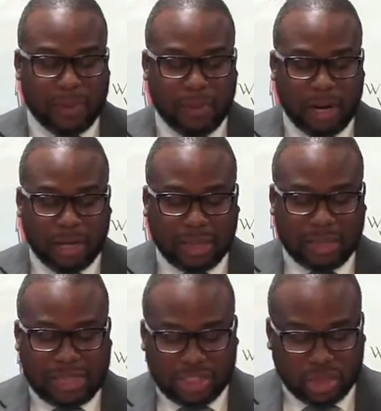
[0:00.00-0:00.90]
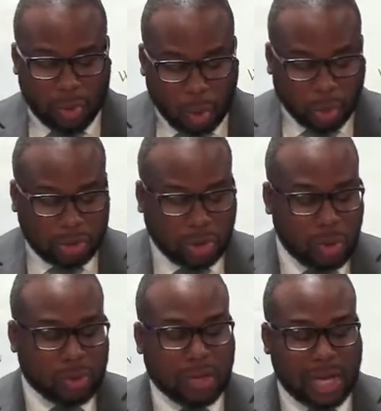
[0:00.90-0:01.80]
American Legion
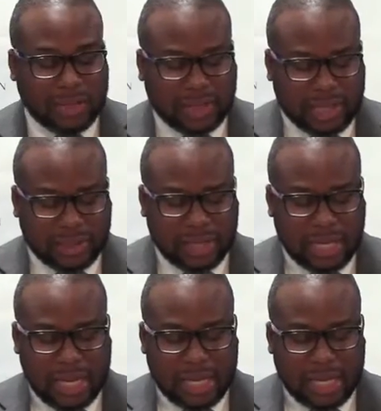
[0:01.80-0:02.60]
Oratorical Contest.